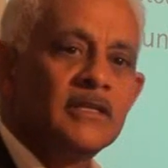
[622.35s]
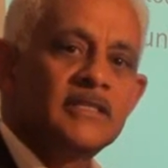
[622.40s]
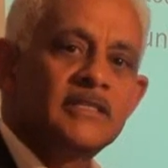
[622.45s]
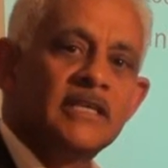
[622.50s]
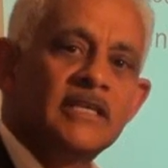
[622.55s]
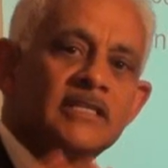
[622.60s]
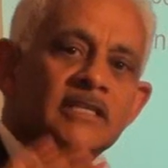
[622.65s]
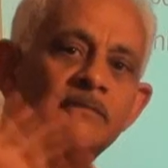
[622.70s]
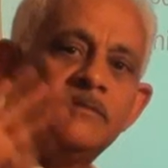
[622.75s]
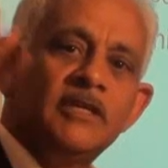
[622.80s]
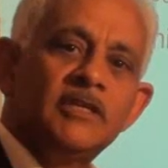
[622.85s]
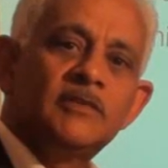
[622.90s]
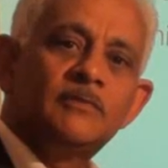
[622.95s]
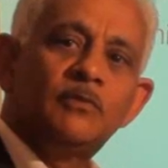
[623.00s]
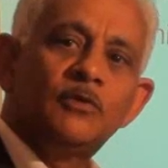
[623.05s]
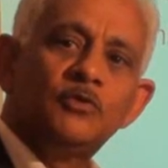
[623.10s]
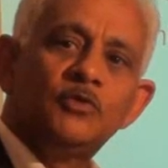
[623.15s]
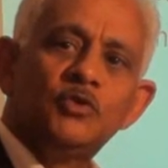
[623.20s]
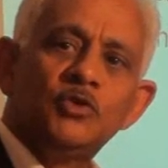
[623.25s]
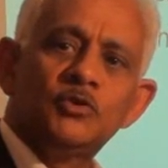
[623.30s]
Sesame is
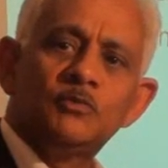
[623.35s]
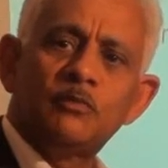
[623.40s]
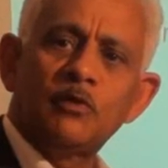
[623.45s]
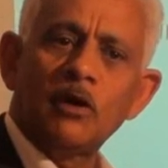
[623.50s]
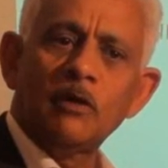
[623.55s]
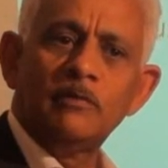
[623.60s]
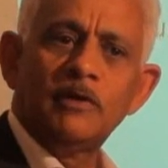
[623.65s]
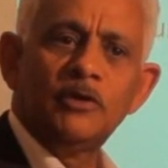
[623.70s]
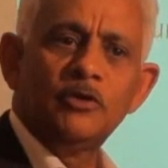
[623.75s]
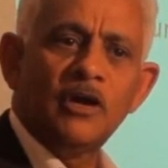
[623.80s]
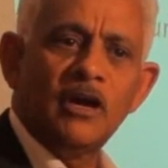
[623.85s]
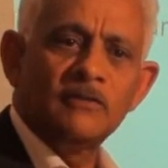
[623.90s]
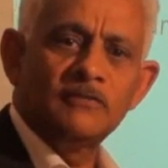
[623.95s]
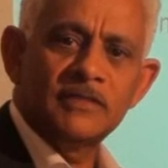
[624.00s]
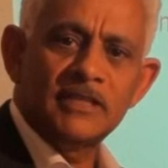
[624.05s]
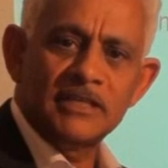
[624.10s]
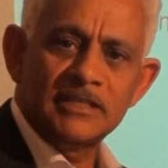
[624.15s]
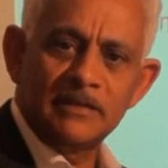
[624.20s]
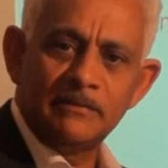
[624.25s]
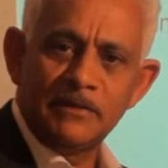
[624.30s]
produced. Probably you
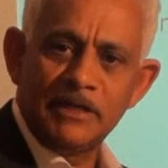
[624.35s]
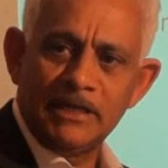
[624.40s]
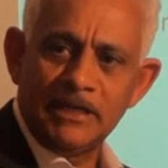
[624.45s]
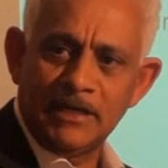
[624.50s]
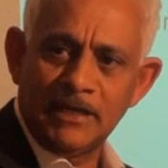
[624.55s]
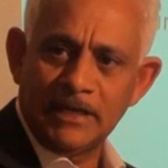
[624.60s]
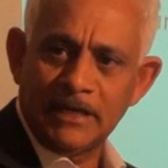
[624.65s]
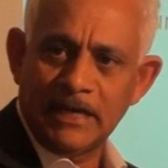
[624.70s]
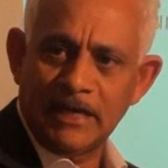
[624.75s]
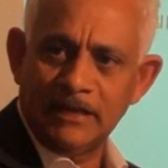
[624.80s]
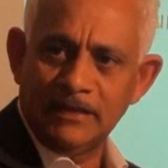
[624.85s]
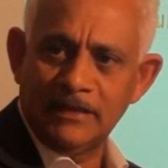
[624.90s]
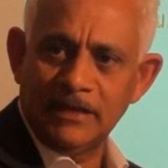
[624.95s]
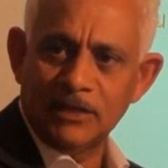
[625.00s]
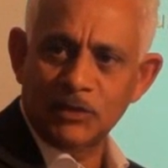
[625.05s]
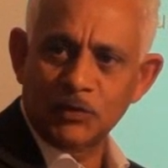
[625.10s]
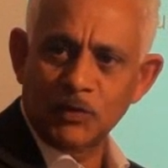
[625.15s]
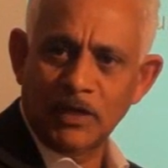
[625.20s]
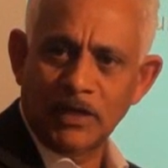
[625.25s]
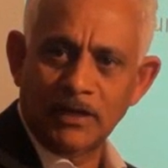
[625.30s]
have sesame here in
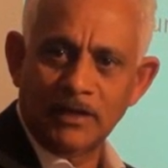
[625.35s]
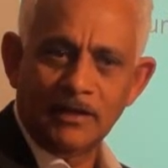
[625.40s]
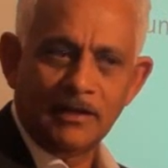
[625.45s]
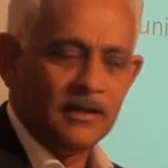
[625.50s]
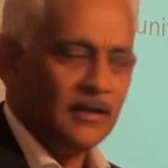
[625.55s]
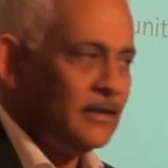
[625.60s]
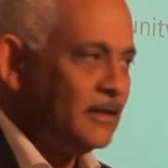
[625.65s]
Canada as well.